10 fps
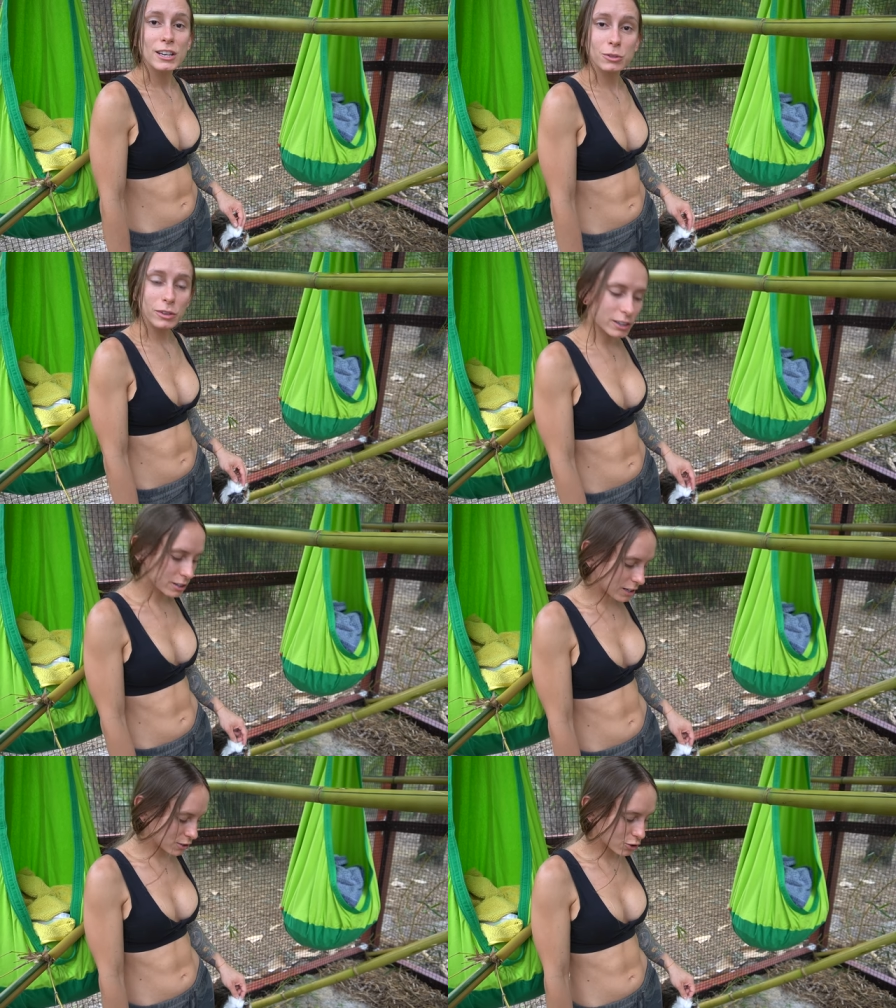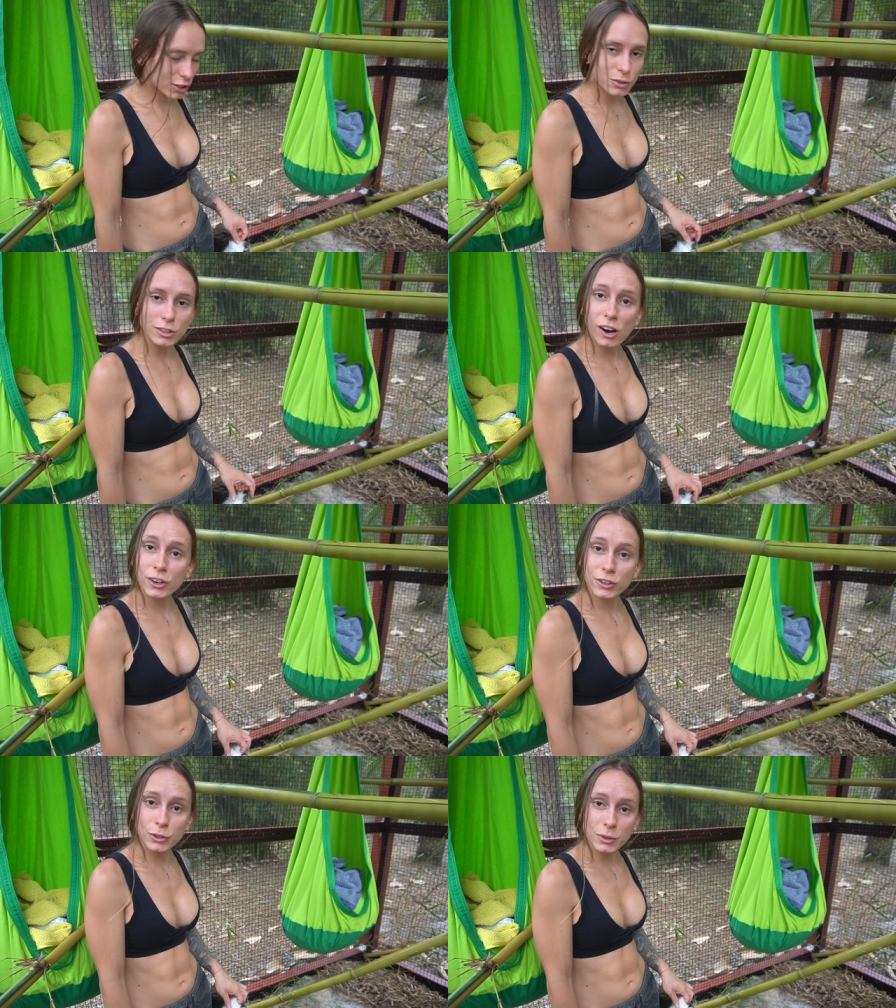So we're going to introduce
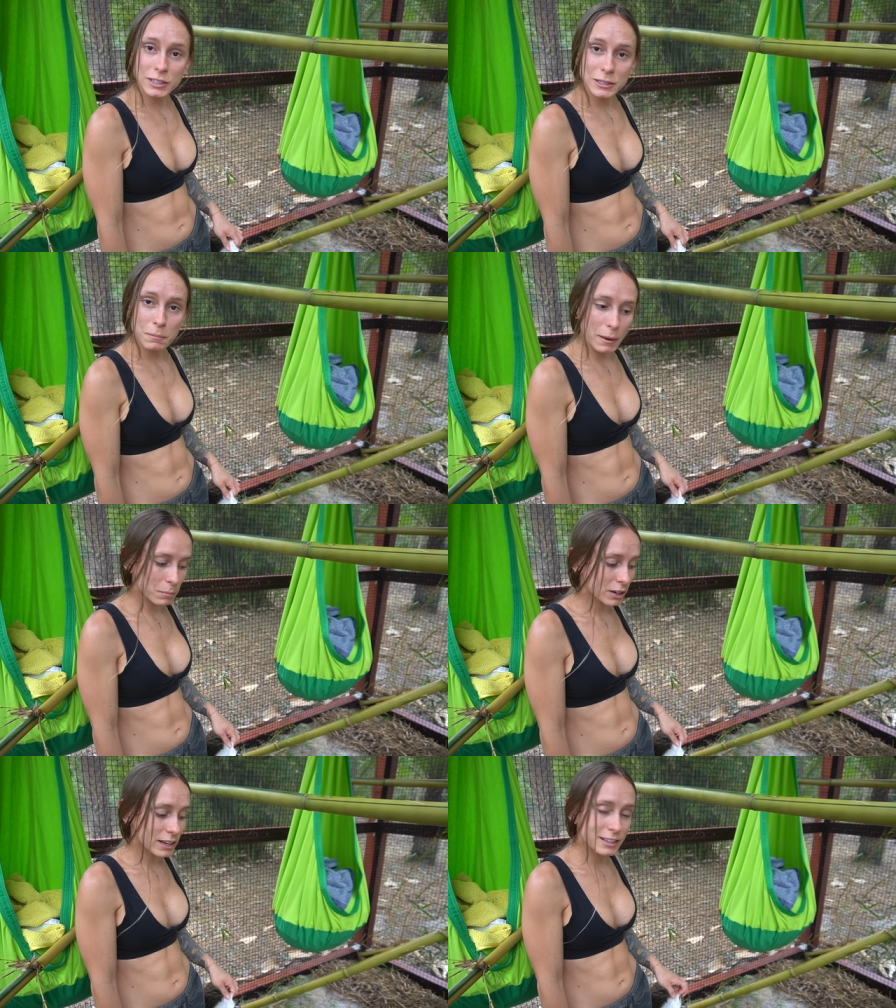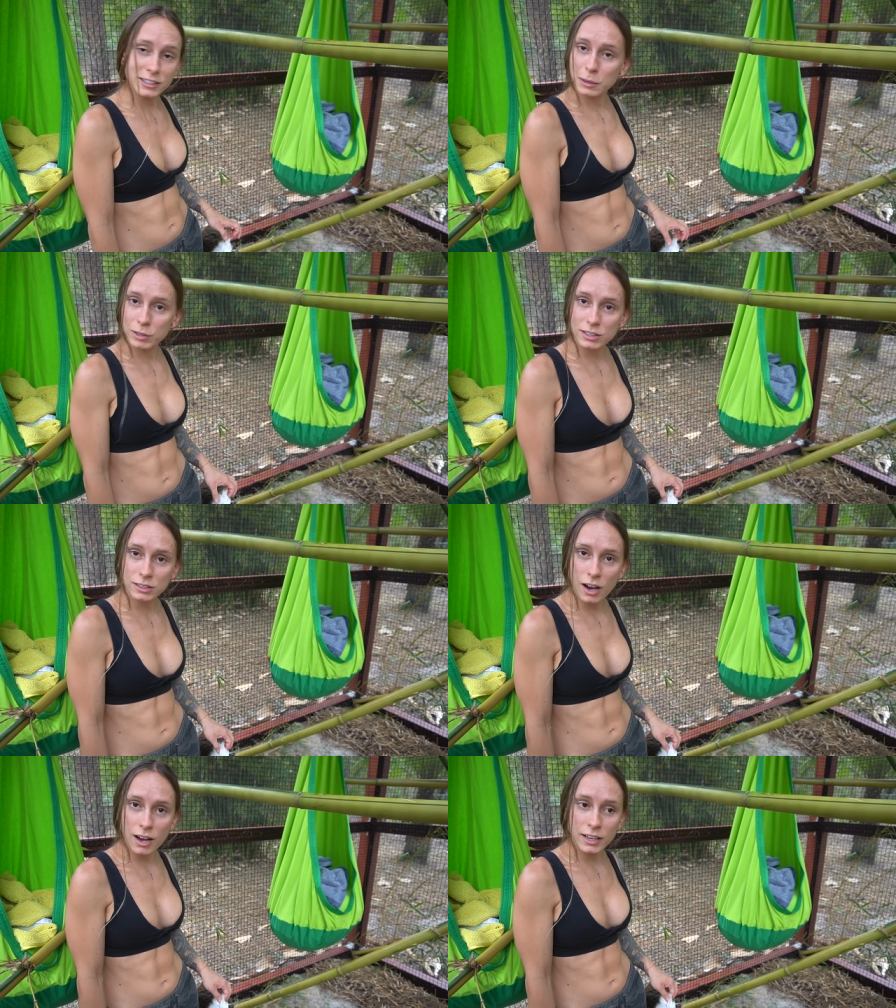our newest member. His name is
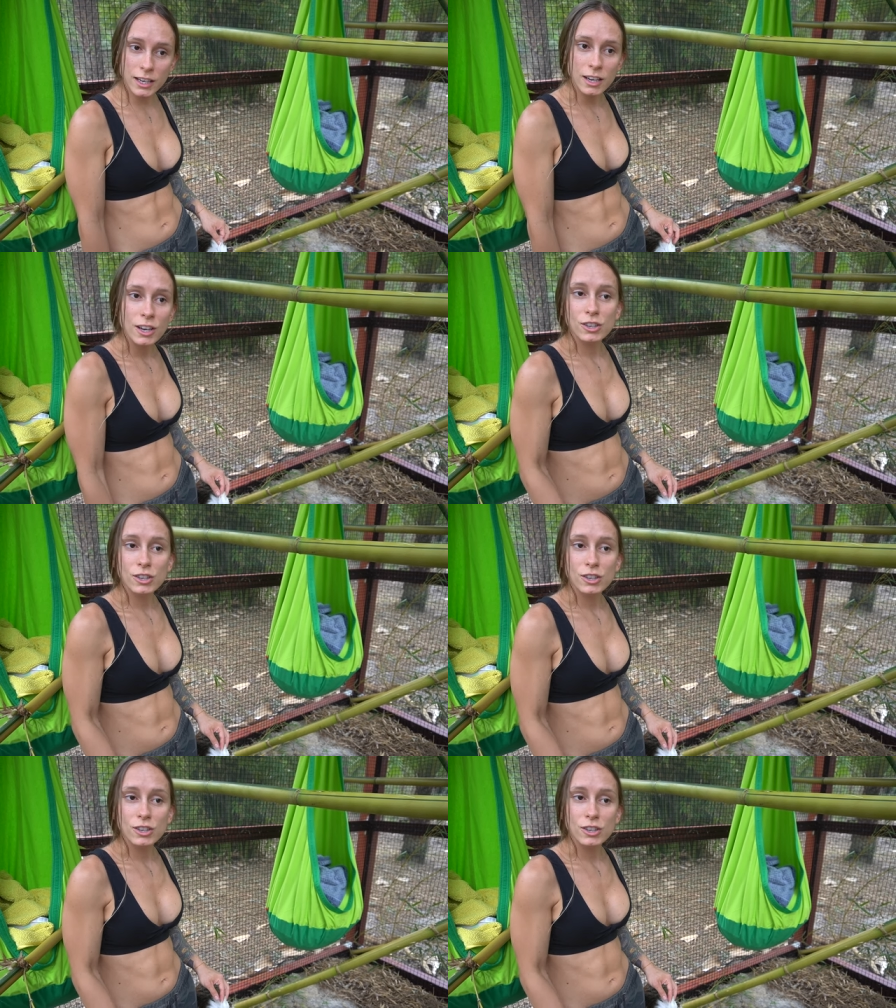Scotty.